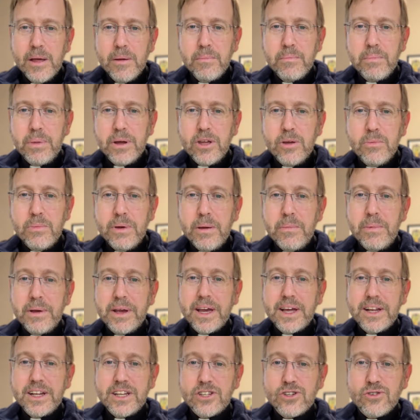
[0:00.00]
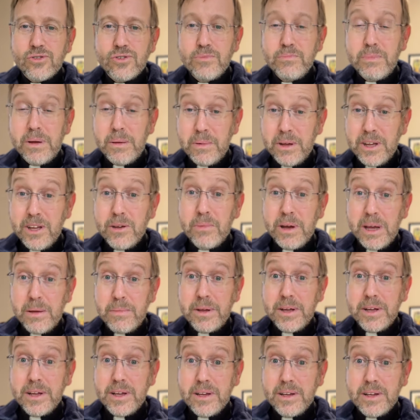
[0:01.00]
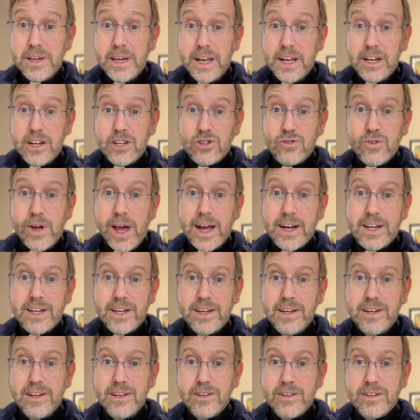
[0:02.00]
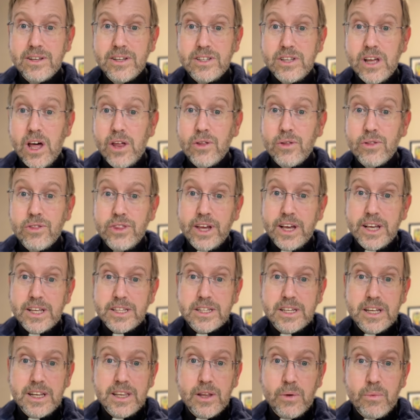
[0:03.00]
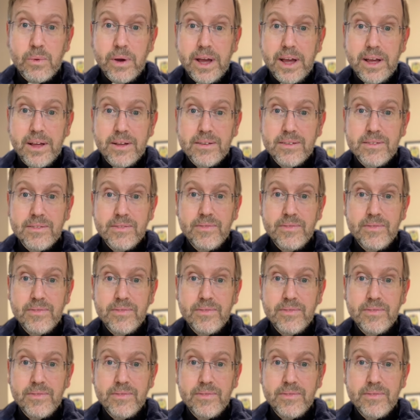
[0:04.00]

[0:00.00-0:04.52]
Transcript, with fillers: but you may be getting distracted because other things get in the way.